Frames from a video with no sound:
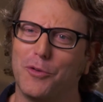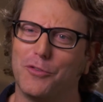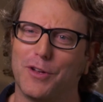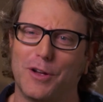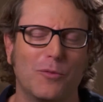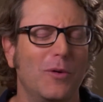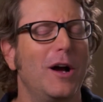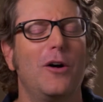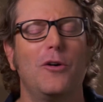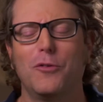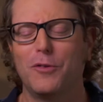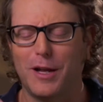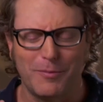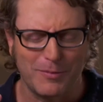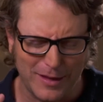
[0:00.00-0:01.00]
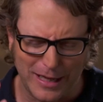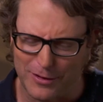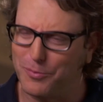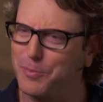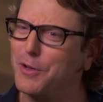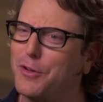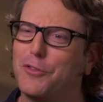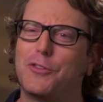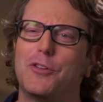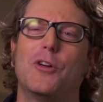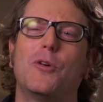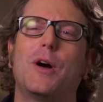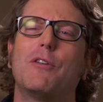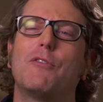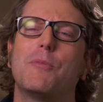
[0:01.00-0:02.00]
He's like, well, that's because, you
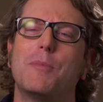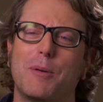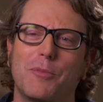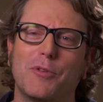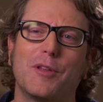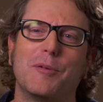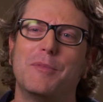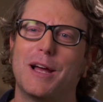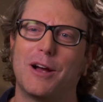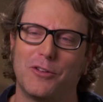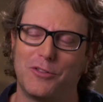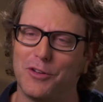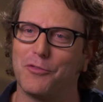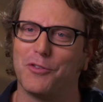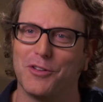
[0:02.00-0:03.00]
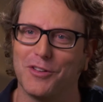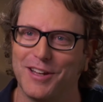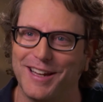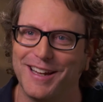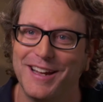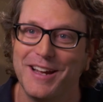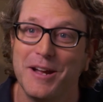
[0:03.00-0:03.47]
know, I remember them now differently,